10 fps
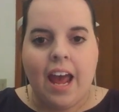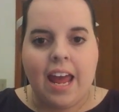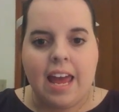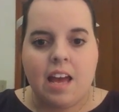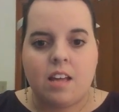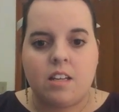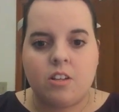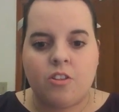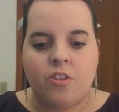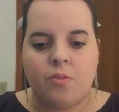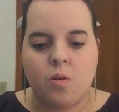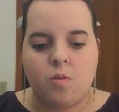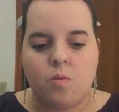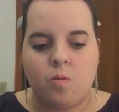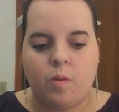And
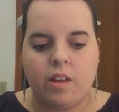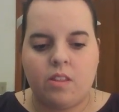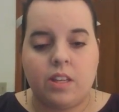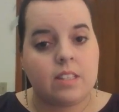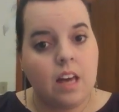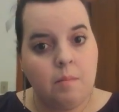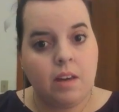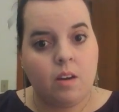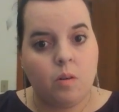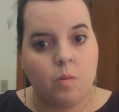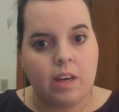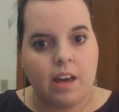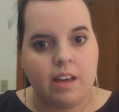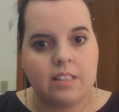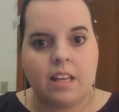through this coming
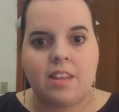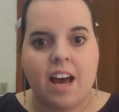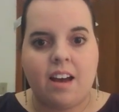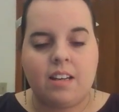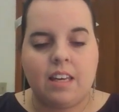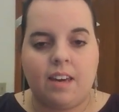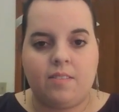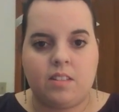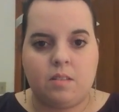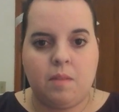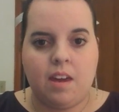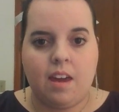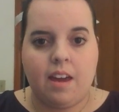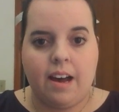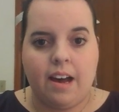weekend, that gives
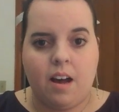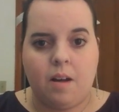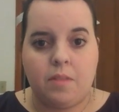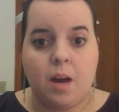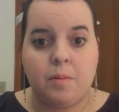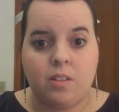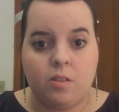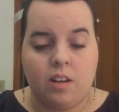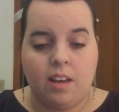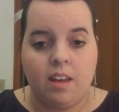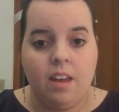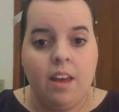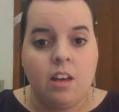me um, the opportunity